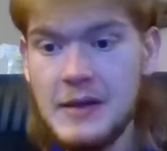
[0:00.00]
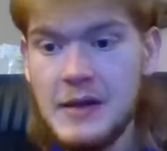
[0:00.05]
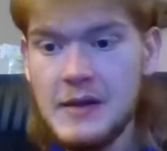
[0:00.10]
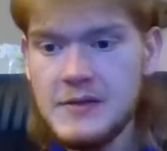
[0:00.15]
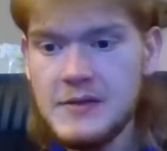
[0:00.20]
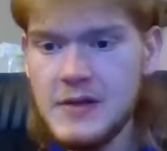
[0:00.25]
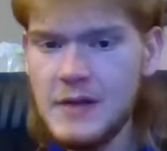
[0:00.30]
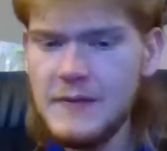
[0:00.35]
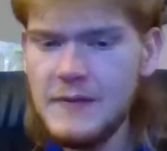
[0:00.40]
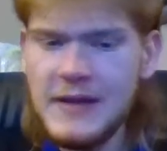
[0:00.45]

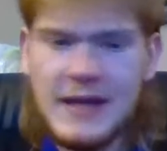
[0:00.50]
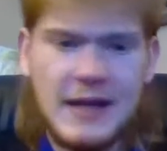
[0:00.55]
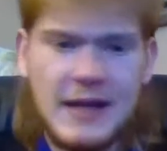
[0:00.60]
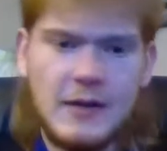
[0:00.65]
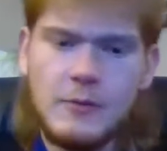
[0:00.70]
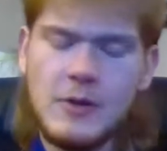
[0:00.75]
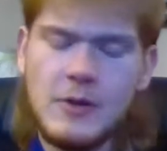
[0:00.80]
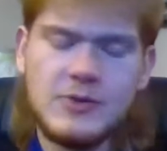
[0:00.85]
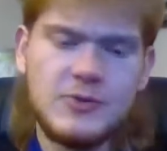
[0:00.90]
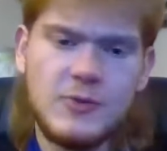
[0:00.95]
sorry if I kind
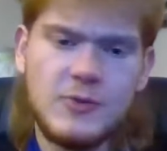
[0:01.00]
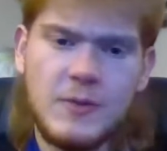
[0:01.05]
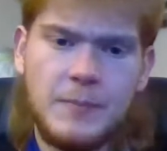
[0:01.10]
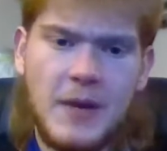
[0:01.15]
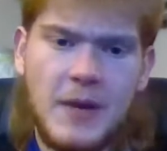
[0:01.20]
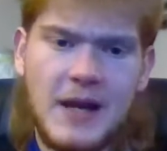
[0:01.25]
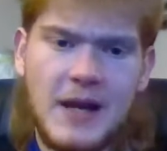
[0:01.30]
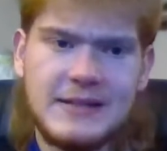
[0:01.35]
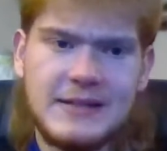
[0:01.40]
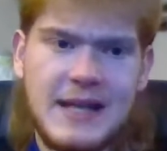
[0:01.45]
of rushed through the
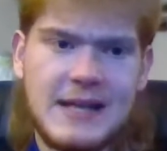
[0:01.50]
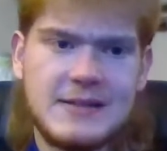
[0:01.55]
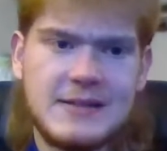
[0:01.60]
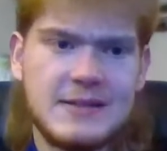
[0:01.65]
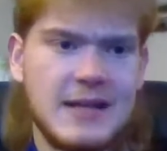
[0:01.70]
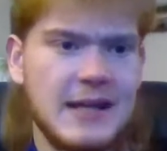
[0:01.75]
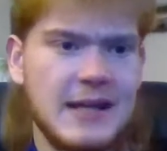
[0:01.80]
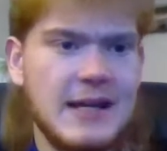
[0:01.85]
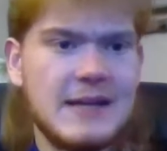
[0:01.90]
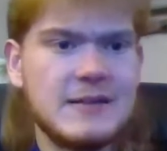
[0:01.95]
podcast
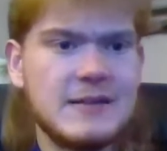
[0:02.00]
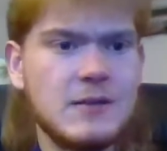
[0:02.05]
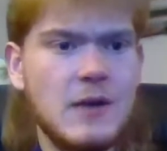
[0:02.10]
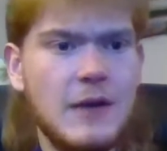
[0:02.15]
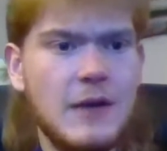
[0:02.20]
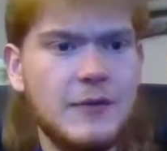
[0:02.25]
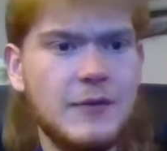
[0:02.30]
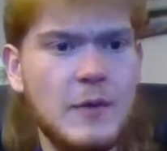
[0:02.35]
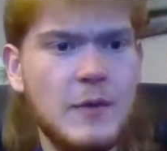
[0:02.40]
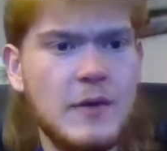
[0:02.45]
tonight, guys. I know
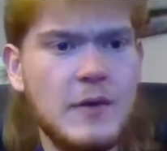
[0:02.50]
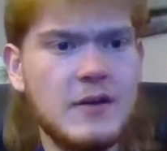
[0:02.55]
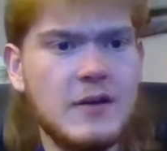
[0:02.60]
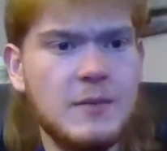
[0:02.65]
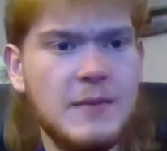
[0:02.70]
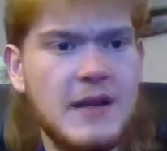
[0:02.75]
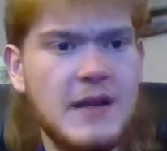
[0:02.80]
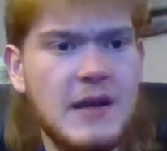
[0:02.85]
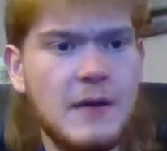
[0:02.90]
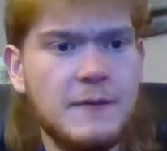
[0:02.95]
I thought we were going
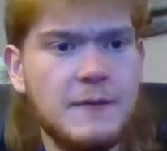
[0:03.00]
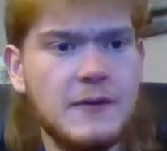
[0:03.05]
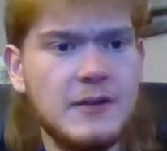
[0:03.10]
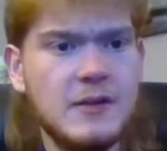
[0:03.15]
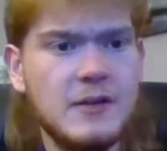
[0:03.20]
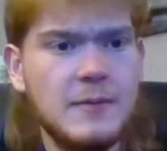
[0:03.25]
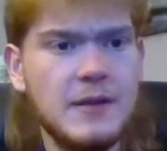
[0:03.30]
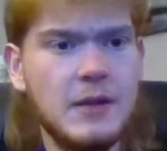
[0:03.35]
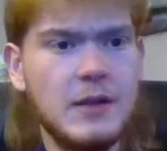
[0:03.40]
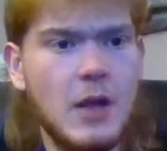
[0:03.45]
to be here for a
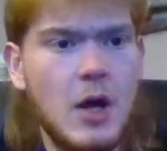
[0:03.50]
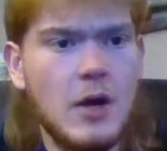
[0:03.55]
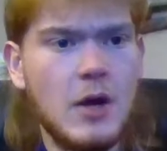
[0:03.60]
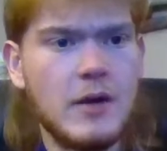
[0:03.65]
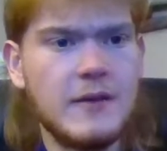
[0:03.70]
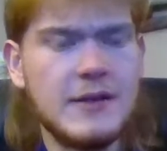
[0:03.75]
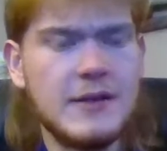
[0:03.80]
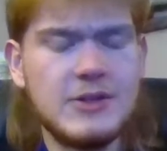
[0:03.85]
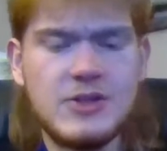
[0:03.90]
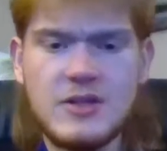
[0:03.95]
little bit
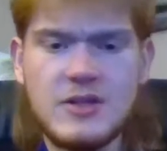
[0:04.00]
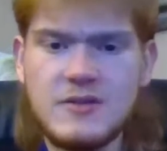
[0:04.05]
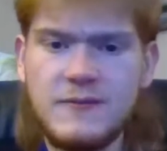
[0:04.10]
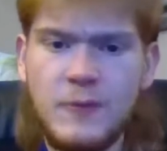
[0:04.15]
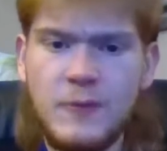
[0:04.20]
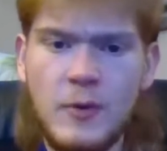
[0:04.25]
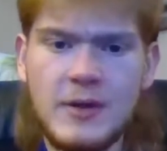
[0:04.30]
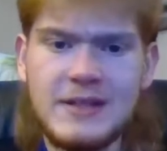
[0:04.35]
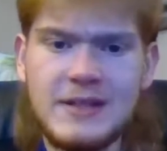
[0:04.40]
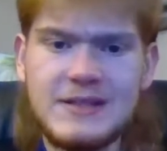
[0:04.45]
longer than just
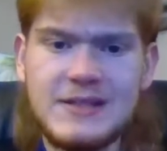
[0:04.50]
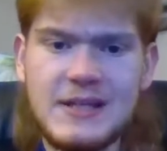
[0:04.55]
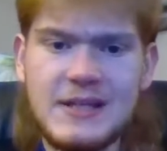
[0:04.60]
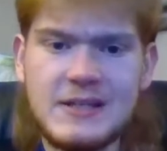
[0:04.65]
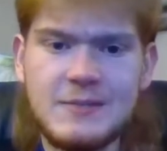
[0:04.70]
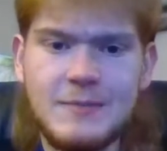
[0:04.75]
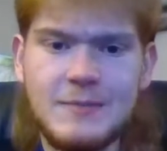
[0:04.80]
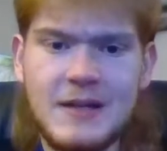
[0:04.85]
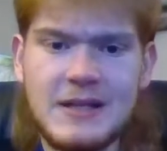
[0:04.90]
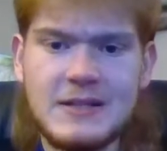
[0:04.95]

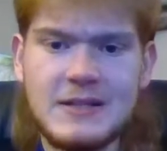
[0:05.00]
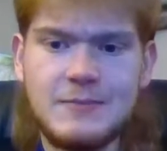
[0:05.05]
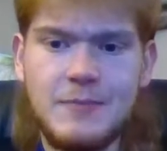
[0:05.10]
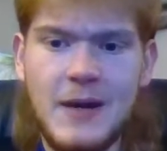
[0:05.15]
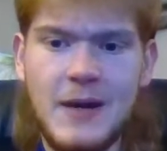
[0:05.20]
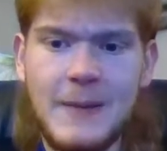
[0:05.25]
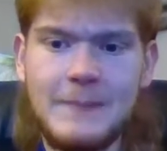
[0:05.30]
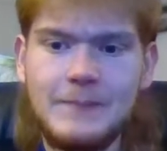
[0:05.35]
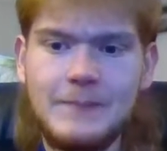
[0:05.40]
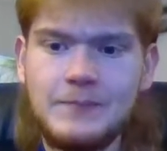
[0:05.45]
46 minutes,
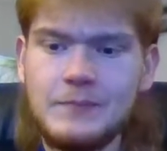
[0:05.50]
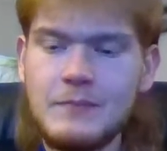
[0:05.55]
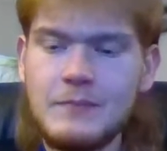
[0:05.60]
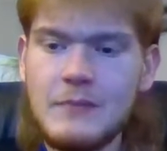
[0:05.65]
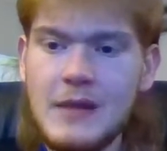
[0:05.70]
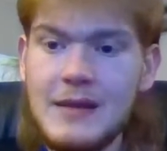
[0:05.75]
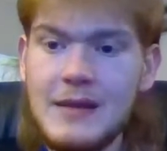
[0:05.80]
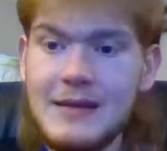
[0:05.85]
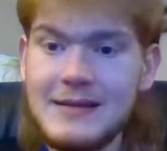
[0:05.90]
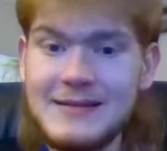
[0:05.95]
but
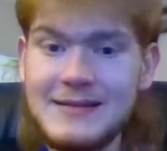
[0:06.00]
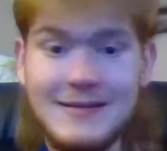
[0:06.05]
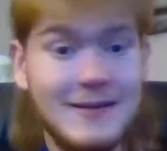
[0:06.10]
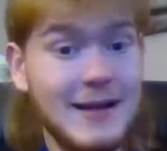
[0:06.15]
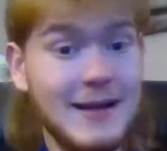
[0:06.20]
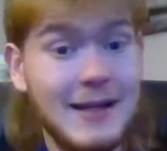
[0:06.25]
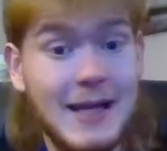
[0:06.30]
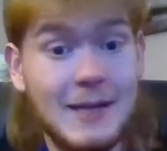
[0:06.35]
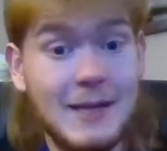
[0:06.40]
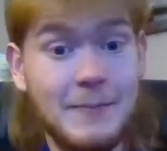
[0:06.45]
still
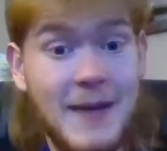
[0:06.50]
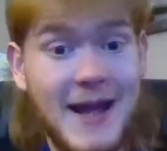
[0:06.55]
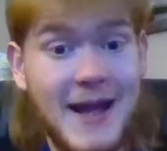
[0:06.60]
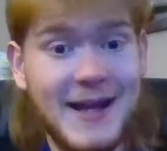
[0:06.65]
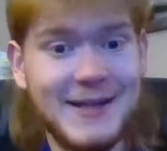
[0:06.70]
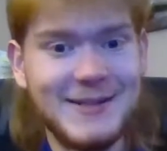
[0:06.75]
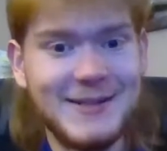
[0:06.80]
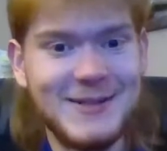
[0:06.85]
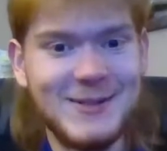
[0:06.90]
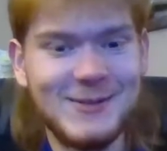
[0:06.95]
got a lot of
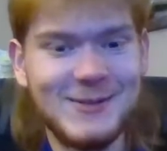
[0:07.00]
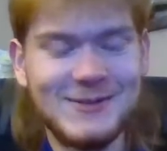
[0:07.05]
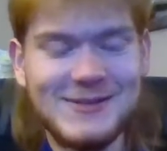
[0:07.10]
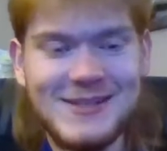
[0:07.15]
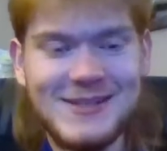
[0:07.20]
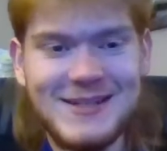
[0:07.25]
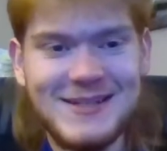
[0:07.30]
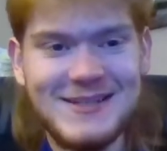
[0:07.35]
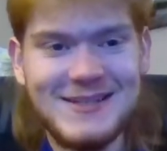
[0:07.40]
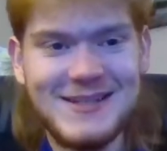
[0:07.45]
packing to do.
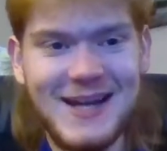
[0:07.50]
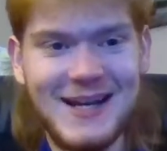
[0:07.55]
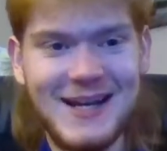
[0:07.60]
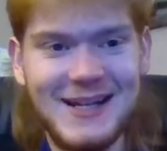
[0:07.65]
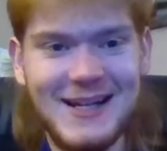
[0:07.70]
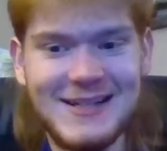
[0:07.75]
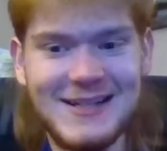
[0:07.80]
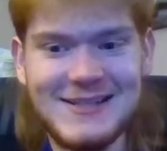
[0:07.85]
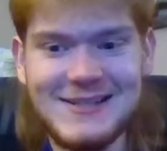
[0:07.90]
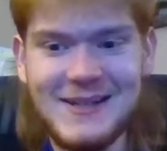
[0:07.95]
Still got a
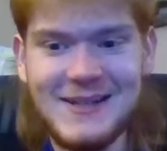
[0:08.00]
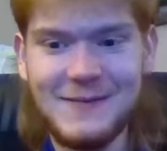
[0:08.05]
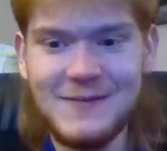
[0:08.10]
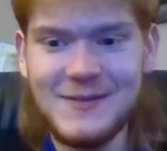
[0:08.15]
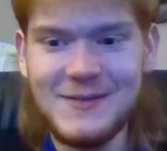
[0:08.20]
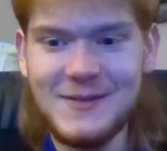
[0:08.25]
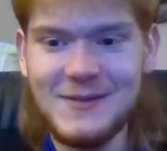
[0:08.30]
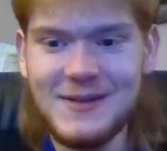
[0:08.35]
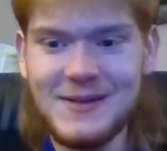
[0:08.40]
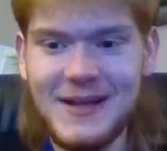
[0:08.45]
lot of stuff
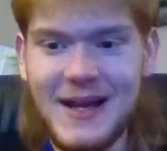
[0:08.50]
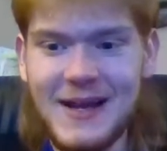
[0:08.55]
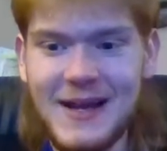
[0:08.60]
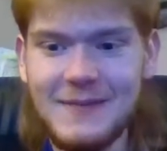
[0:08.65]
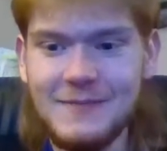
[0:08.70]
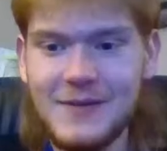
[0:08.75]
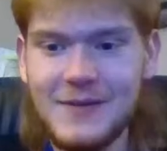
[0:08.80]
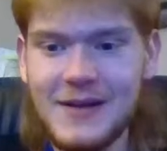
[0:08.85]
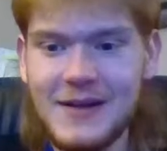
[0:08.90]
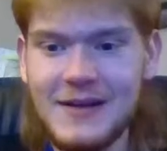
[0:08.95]
to do
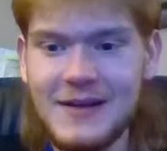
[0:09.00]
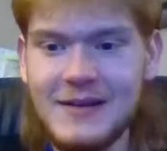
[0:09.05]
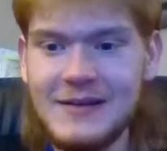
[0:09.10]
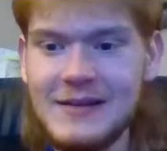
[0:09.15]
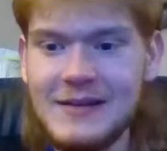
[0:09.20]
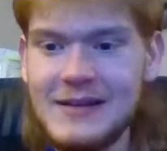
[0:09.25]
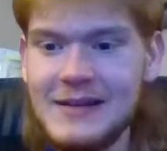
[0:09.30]
tonight. But